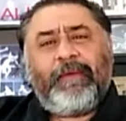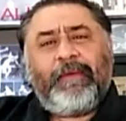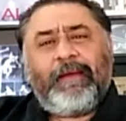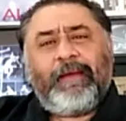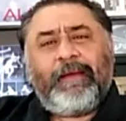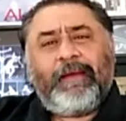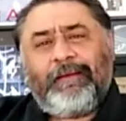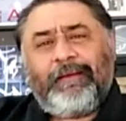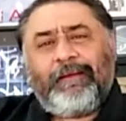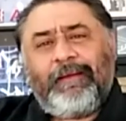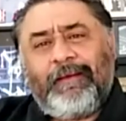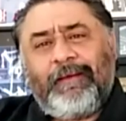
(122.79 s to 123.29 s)

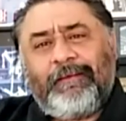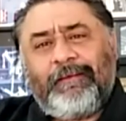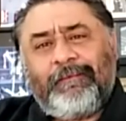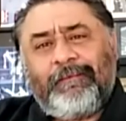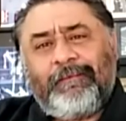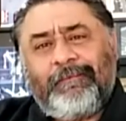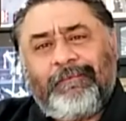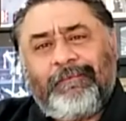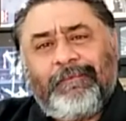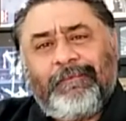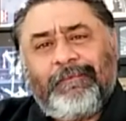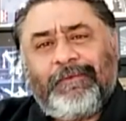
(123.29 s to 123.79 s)
progressed, you know, he
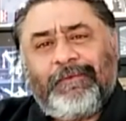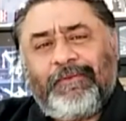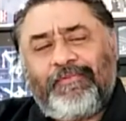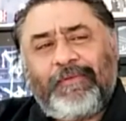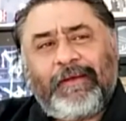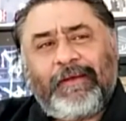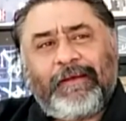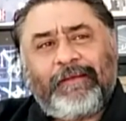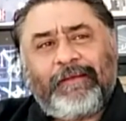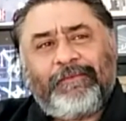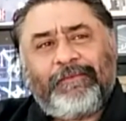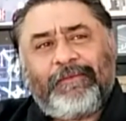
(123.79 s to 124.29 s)
came back
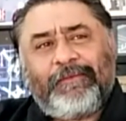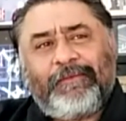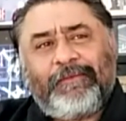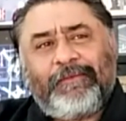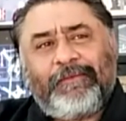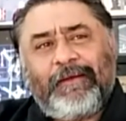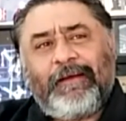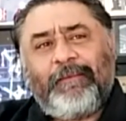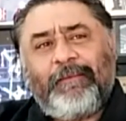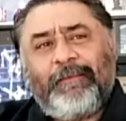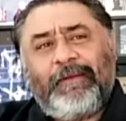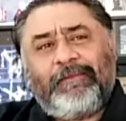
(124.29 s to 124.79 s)
again
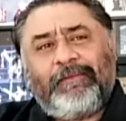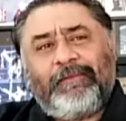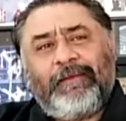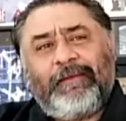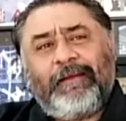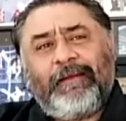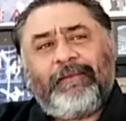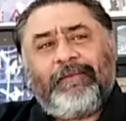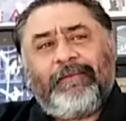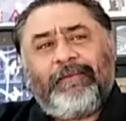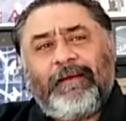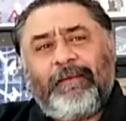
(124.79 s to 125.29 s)
on the
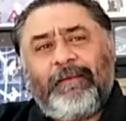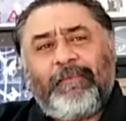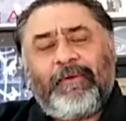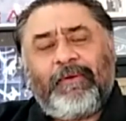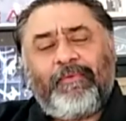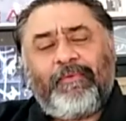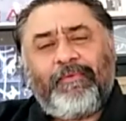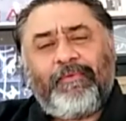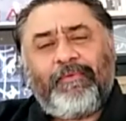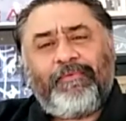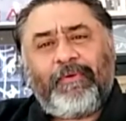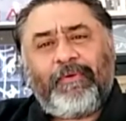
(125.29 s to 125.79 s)
second time. And
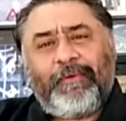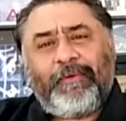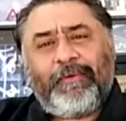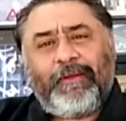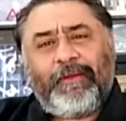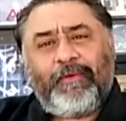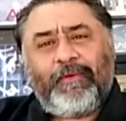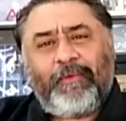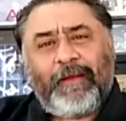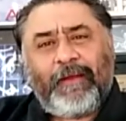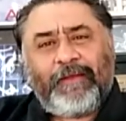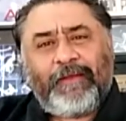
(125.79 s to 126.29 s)
at that
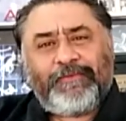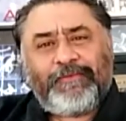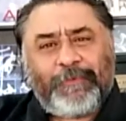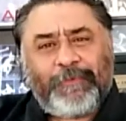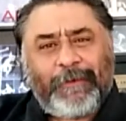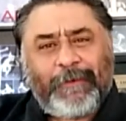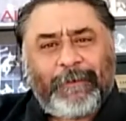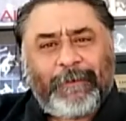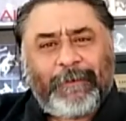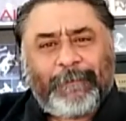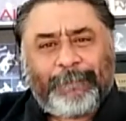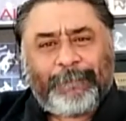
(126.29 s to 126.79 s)
time I was
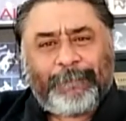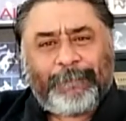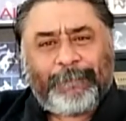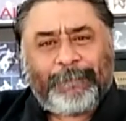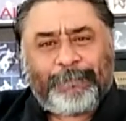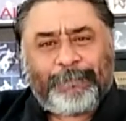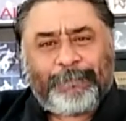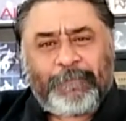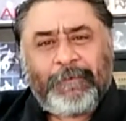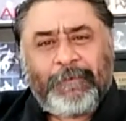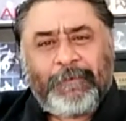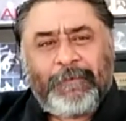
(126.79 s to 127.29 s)
already
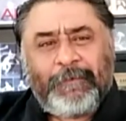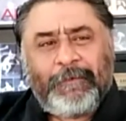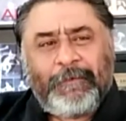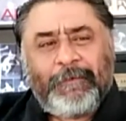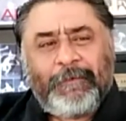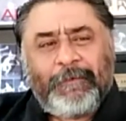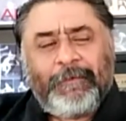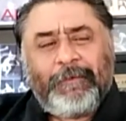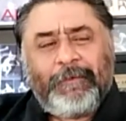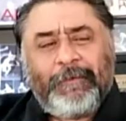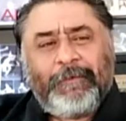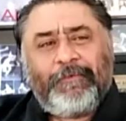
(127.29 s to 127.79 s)
graduating
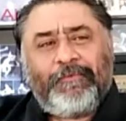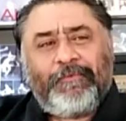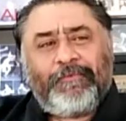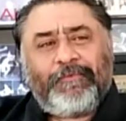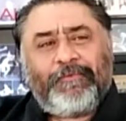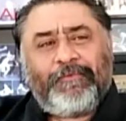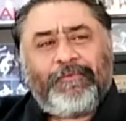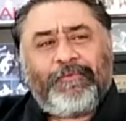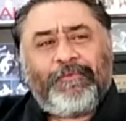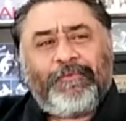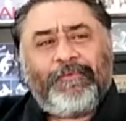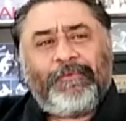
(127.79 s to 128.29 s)

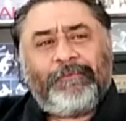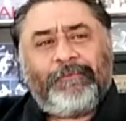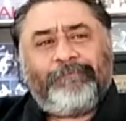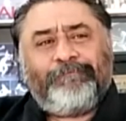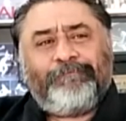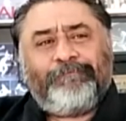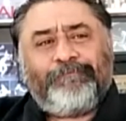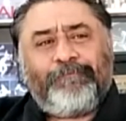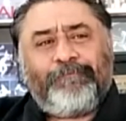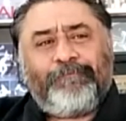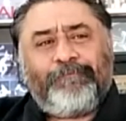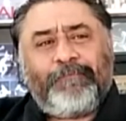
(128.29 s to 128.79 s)

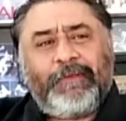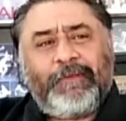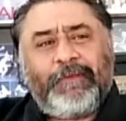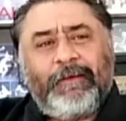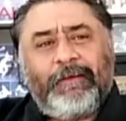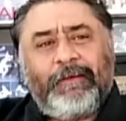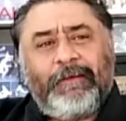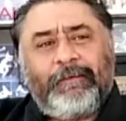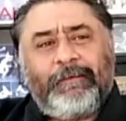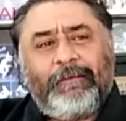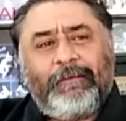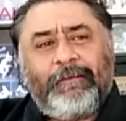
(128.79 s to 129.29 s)
school.
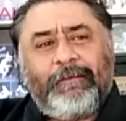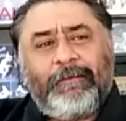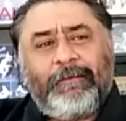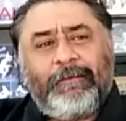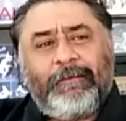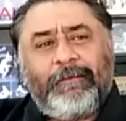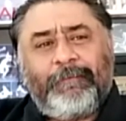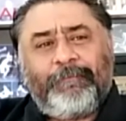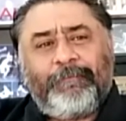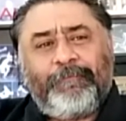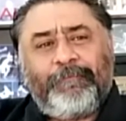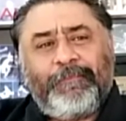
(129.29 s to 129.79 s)
And,
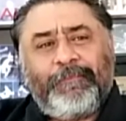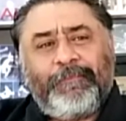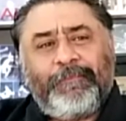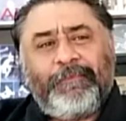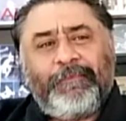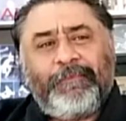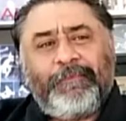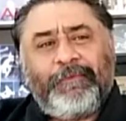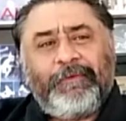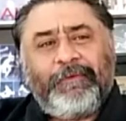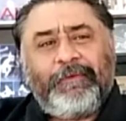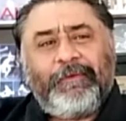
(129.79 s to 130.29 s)

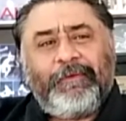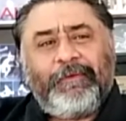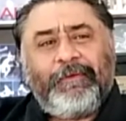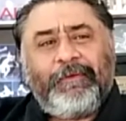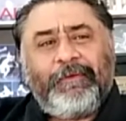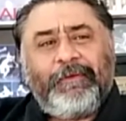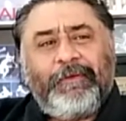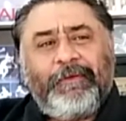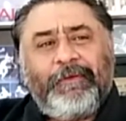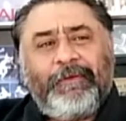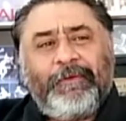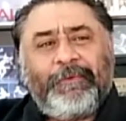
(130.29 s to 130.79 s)

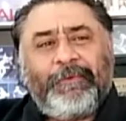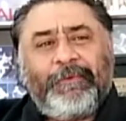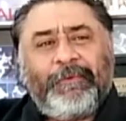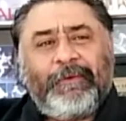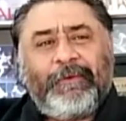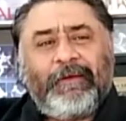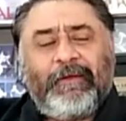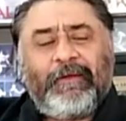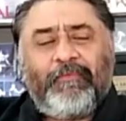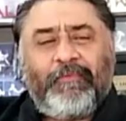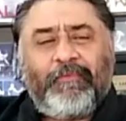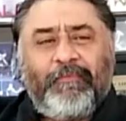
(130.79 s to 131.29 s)
you know,
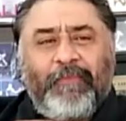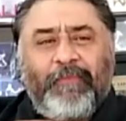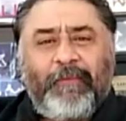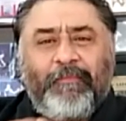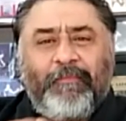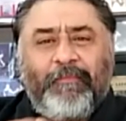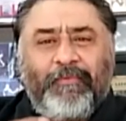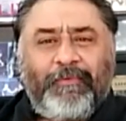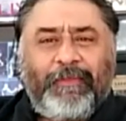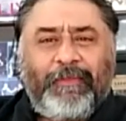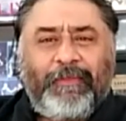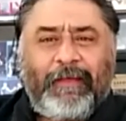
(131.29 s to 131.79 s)
I
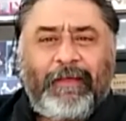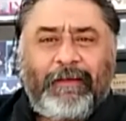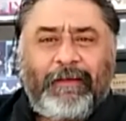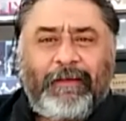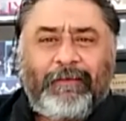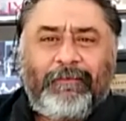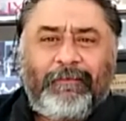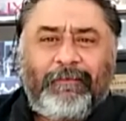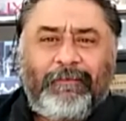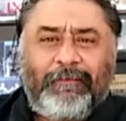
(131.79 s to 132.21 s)
remember that